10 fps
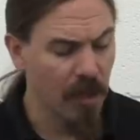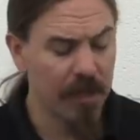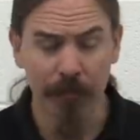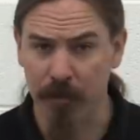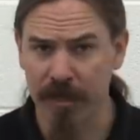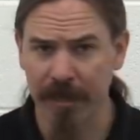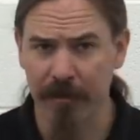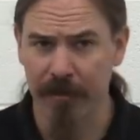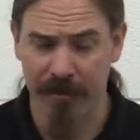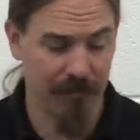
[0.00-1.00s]
and in
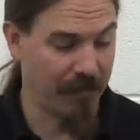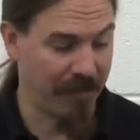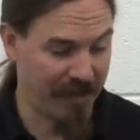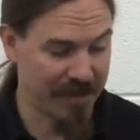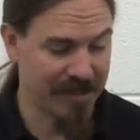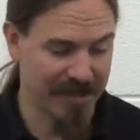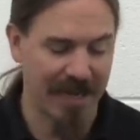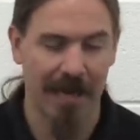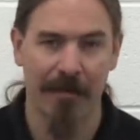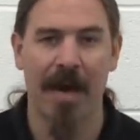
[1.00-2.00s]
particular, this
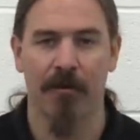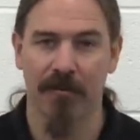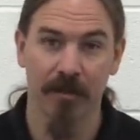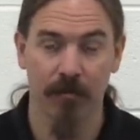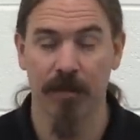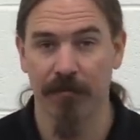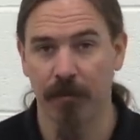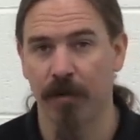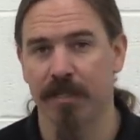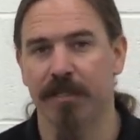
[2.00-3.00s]
exact pattern is one of
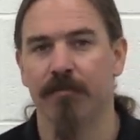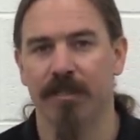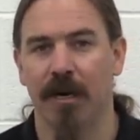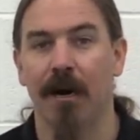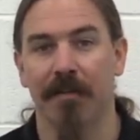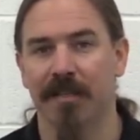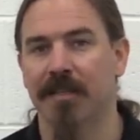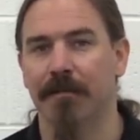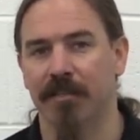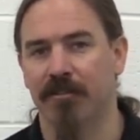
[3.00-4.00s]
the ones that was on this
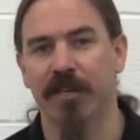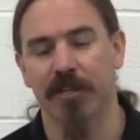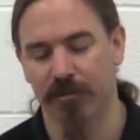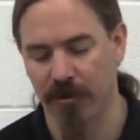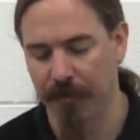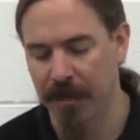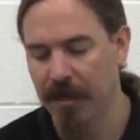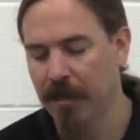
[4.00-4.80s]
demonstration trip.